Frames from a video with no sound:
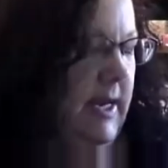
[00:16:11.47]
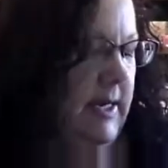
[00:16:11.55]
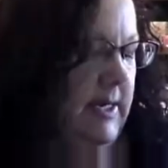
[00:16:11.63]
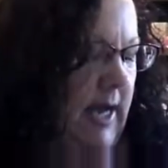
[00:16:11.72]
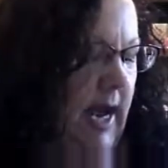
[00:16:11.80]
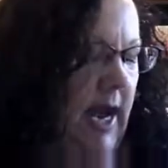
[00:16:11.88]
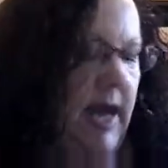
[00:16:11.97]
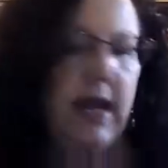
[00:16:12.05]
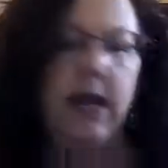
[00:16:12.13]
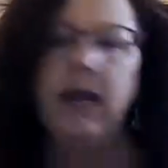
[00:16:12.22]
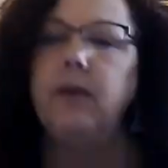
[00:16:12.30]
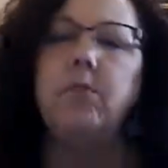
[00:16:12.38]
And
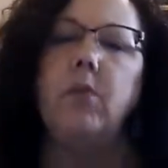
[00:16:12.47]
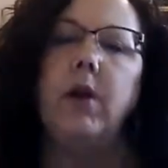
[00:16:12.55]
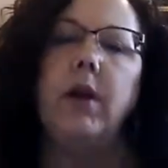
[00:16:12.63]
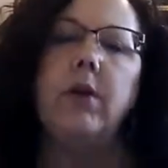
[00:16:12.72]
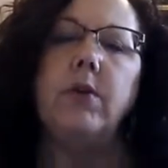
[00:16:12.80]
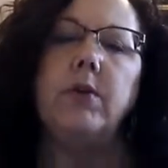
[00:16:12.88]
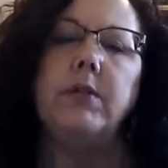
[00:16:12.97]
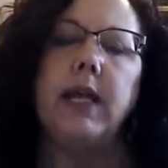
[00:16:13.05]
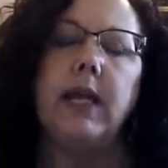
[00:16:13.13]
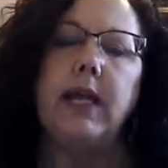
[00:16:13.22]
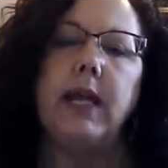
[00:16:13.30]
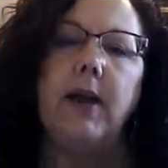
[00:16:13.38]
I am one of
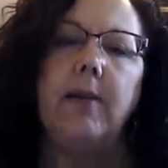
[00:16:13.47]
those that